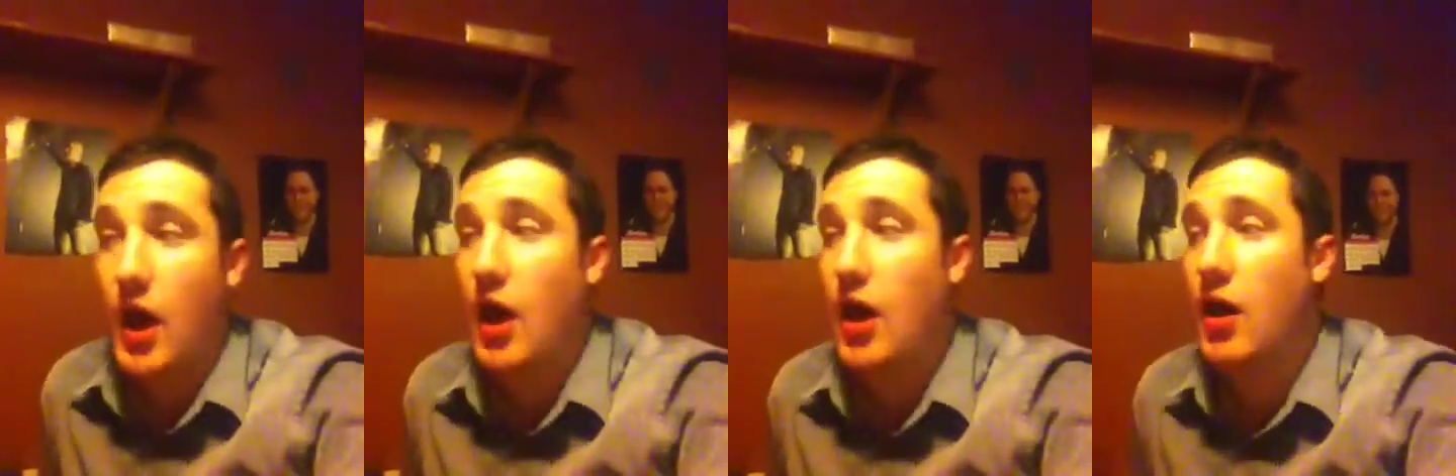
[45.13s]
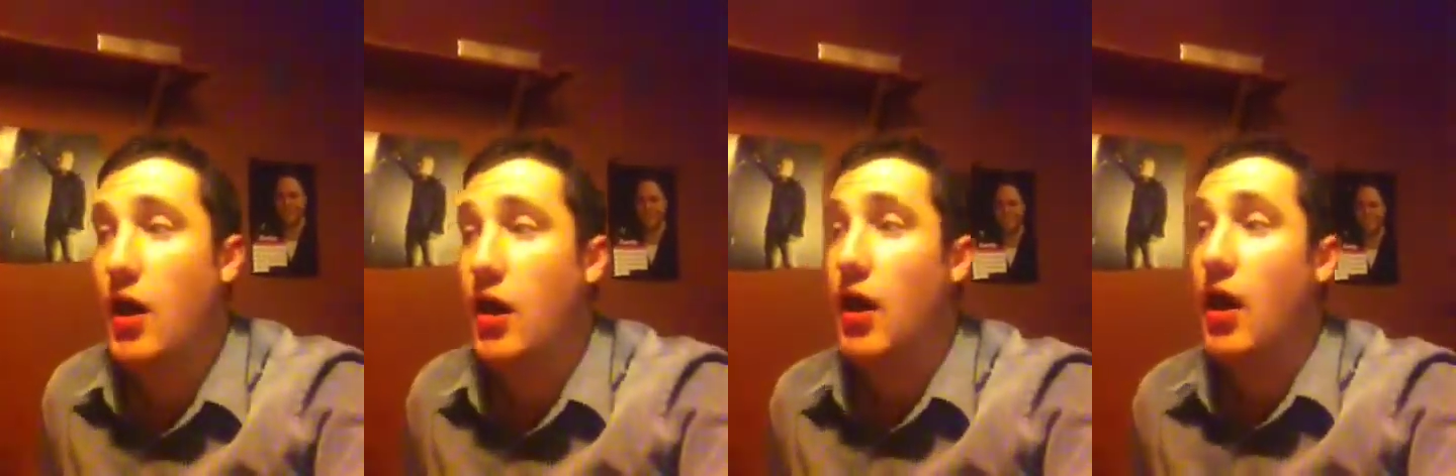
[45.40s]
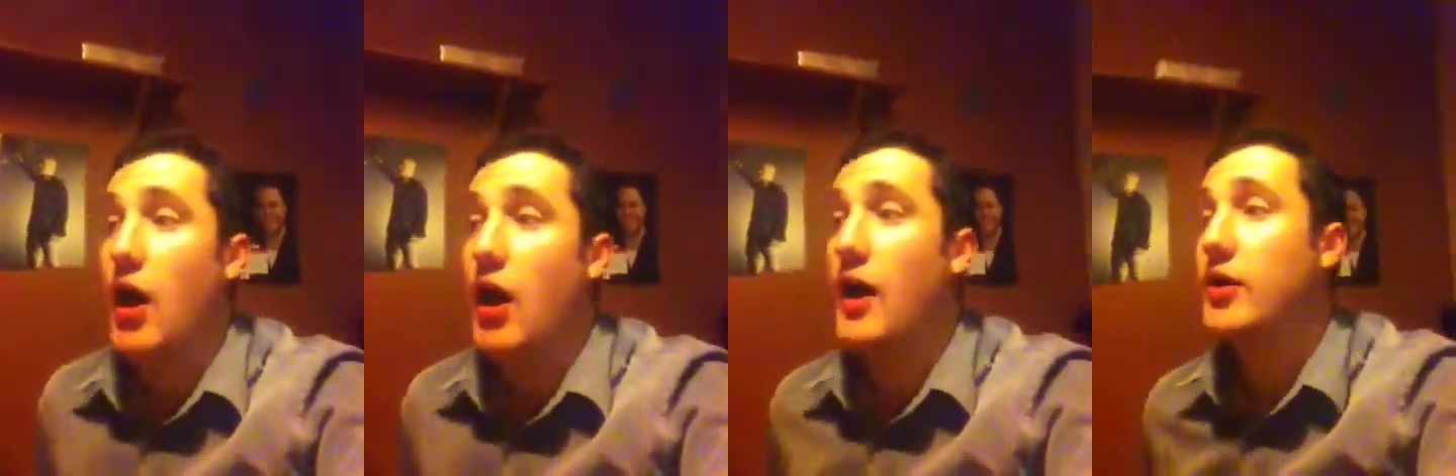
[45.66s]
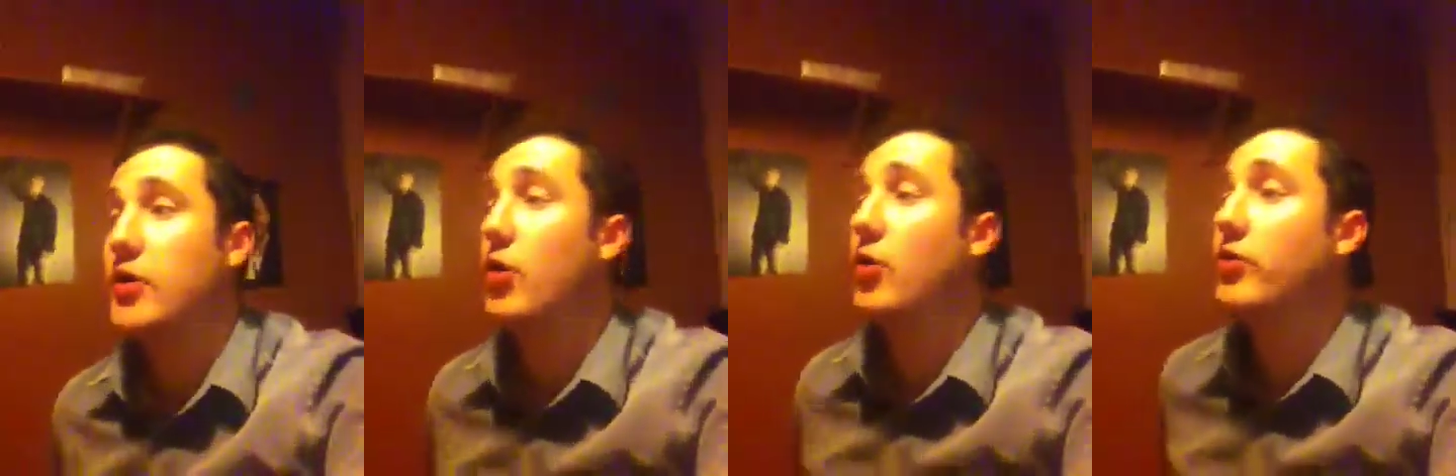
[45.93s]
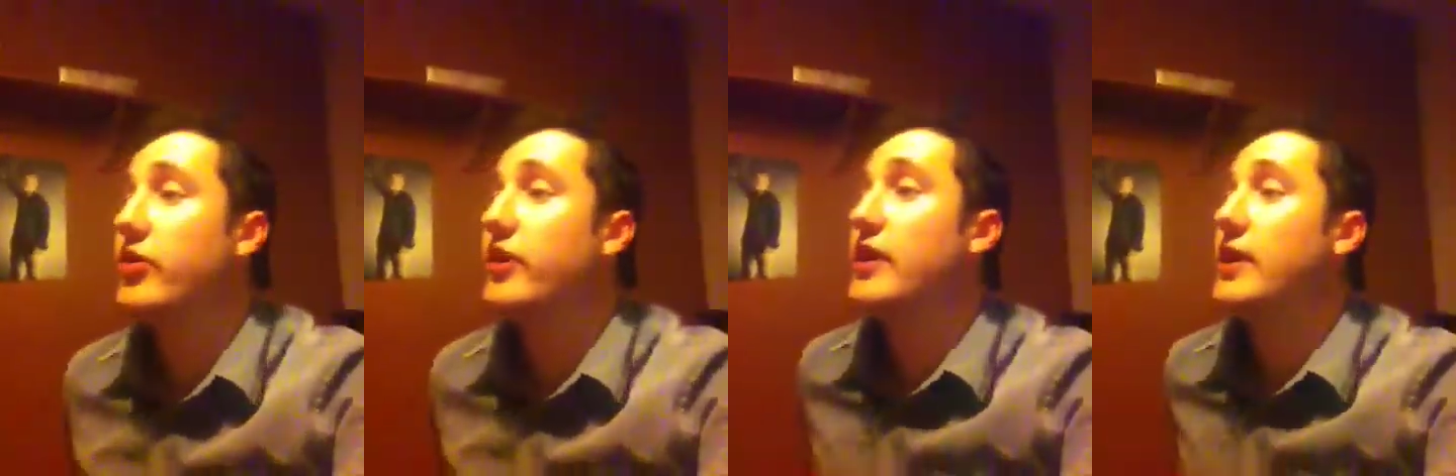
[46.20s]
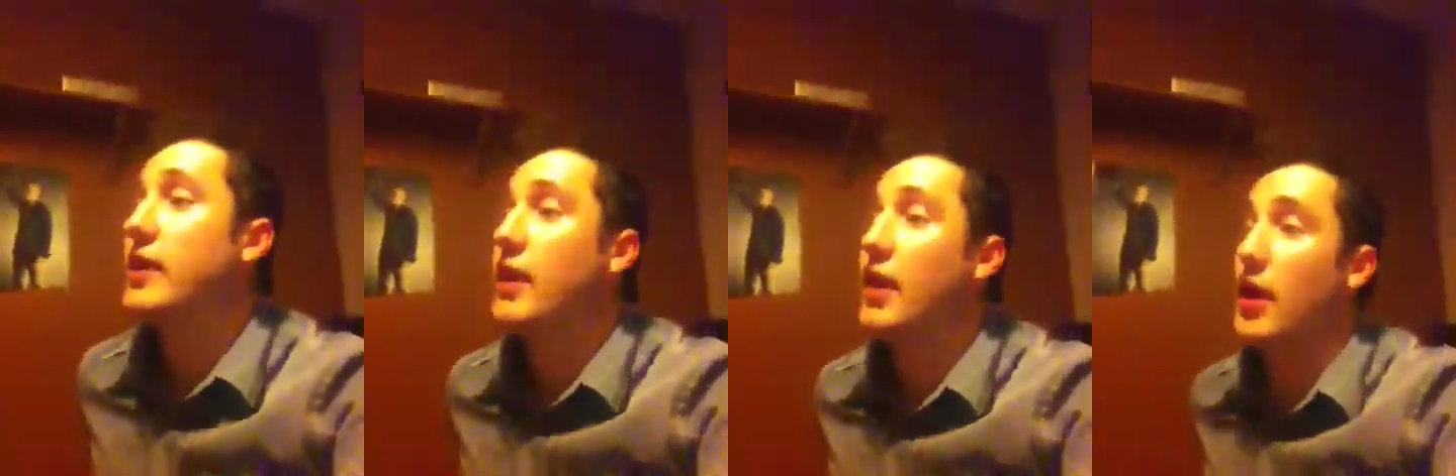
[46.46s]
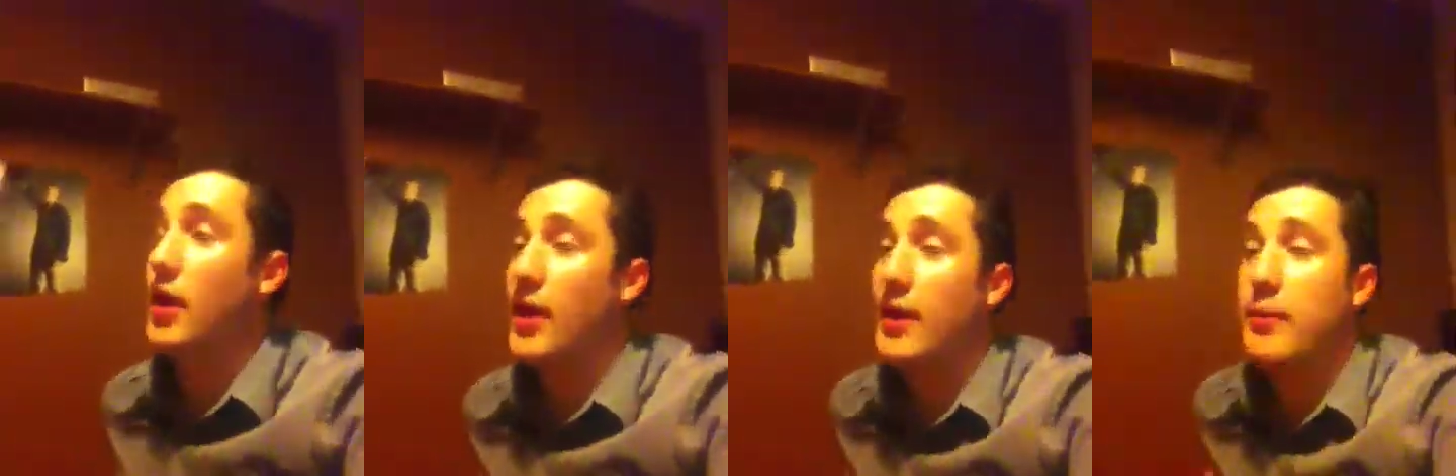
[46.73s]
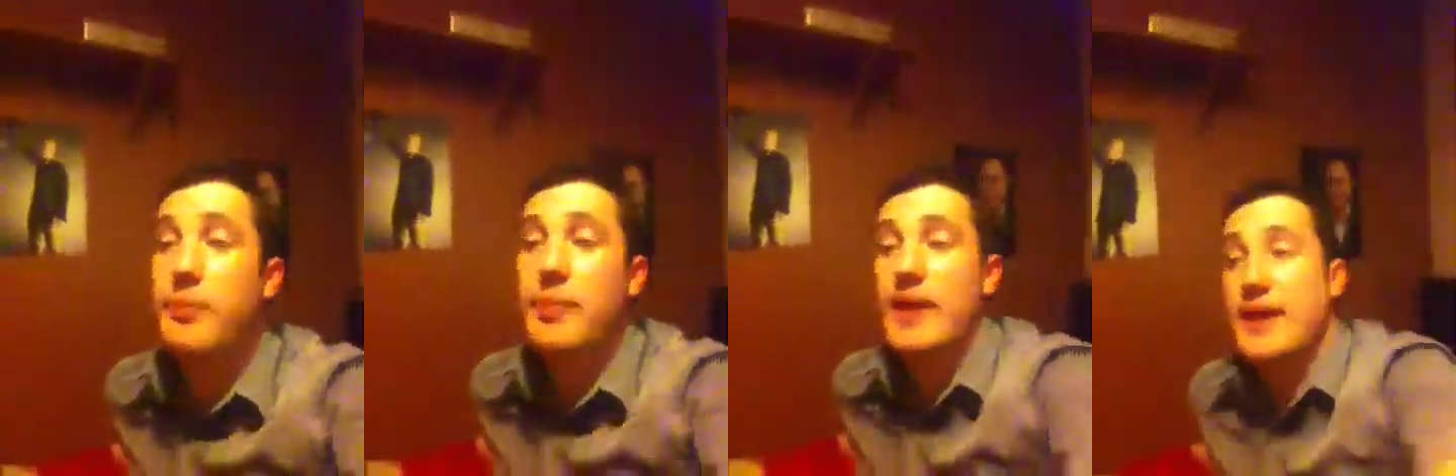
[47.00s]
I got the
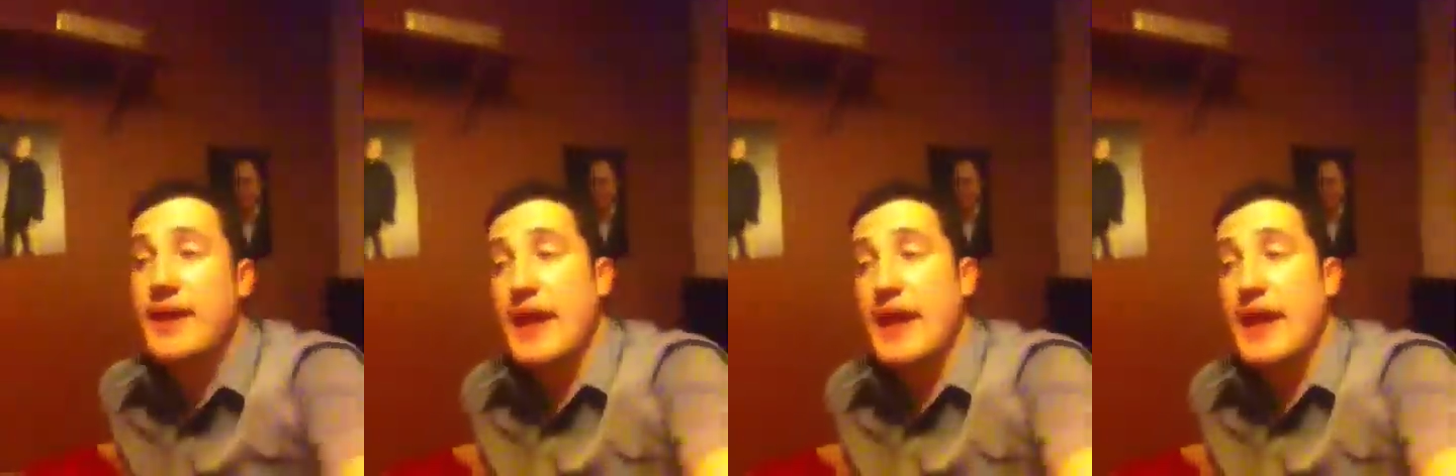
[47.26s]
Olympic